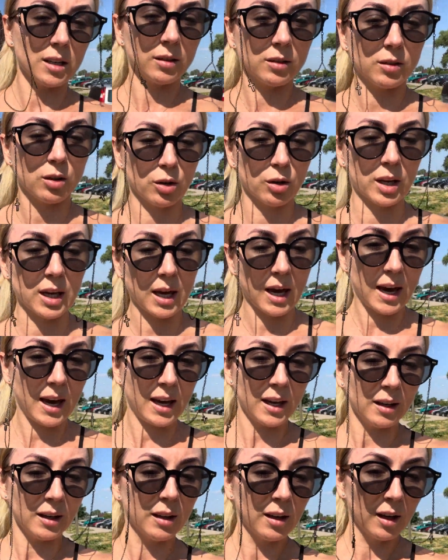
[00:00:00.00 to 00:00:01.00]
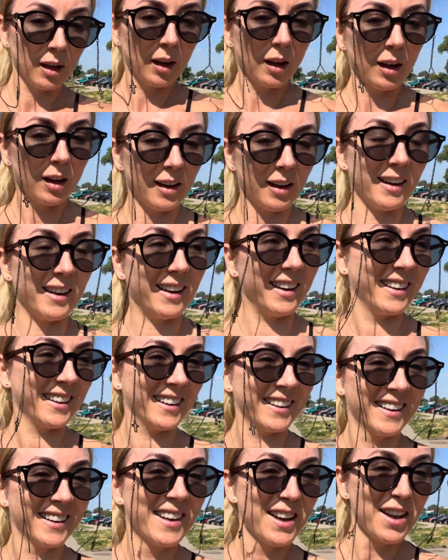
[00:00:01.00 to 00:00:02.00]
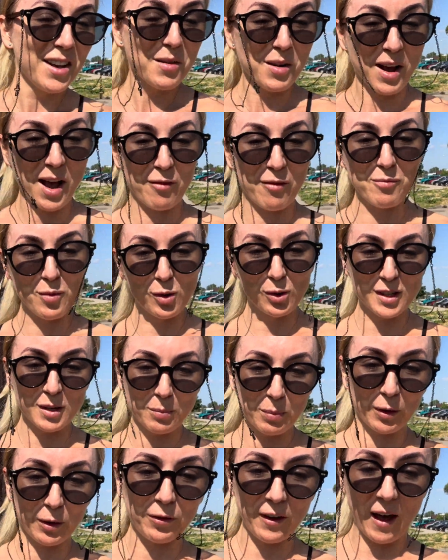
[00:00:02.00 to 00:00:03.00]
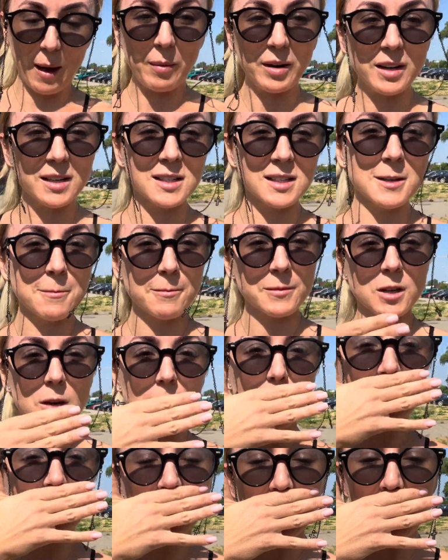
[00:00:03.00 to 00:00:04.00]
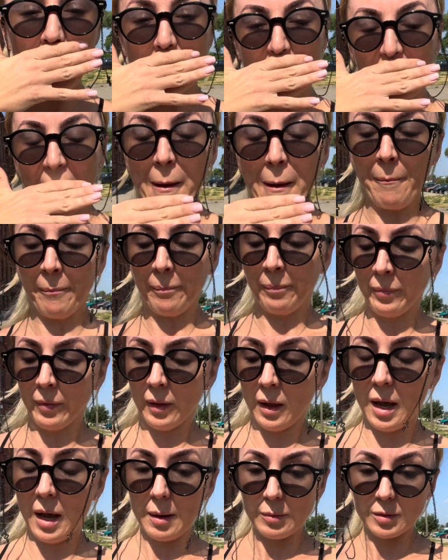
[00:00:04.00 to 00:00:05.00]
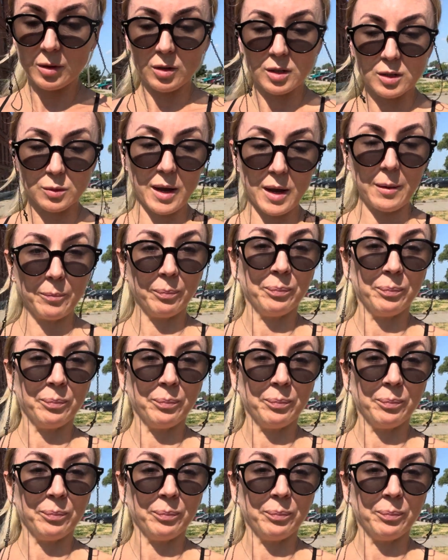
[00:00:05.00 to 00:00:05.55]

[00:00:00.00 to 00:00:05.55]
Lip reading: okay. I have multiple families. I'm sorry, I'm sweating. Absolutely sweating.